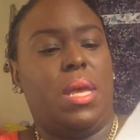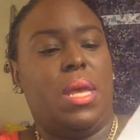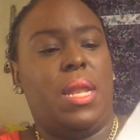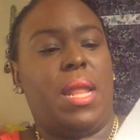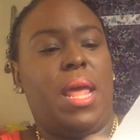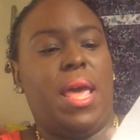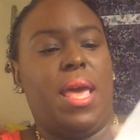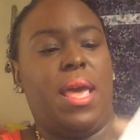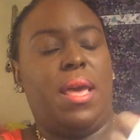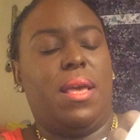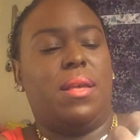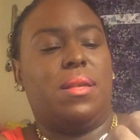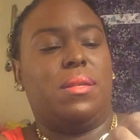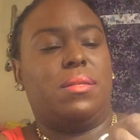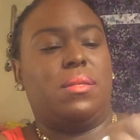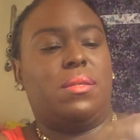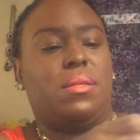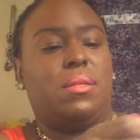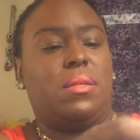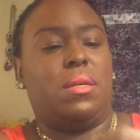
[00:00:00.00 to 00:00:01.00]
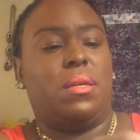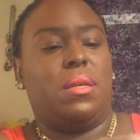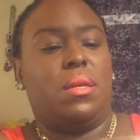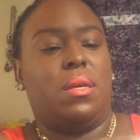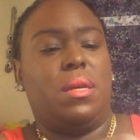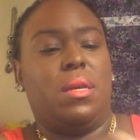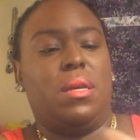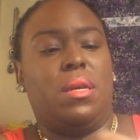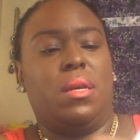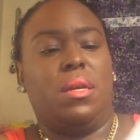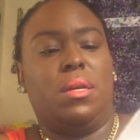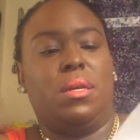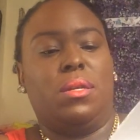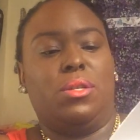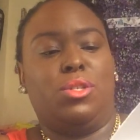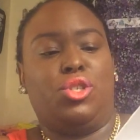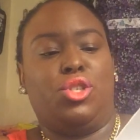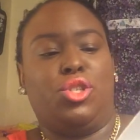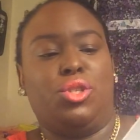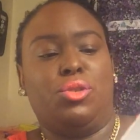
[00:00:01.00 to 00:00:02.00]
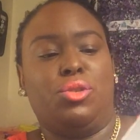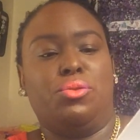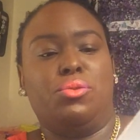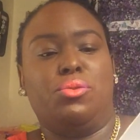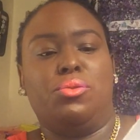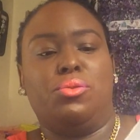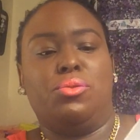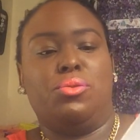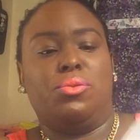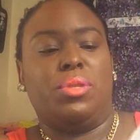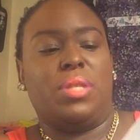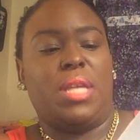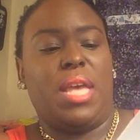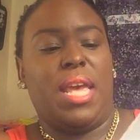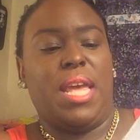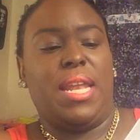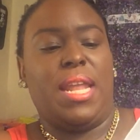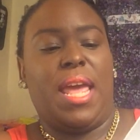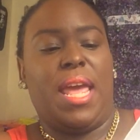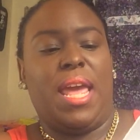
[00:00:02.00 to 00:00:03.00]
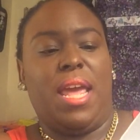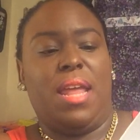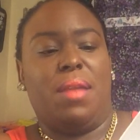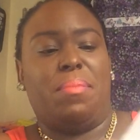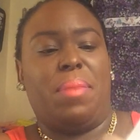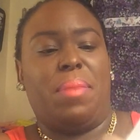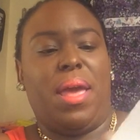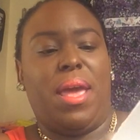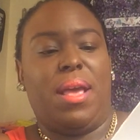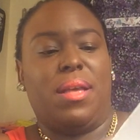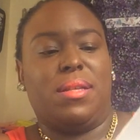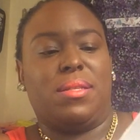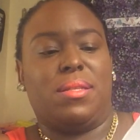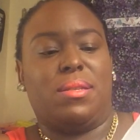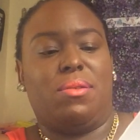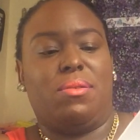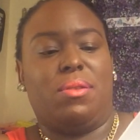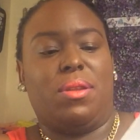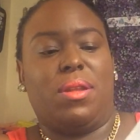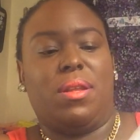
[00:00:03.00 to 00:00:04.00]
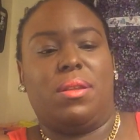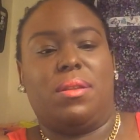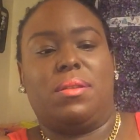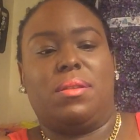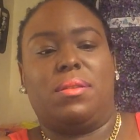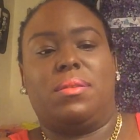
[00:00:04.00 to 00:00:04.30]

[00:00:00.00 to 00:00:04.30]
It has shoes and handbags on it.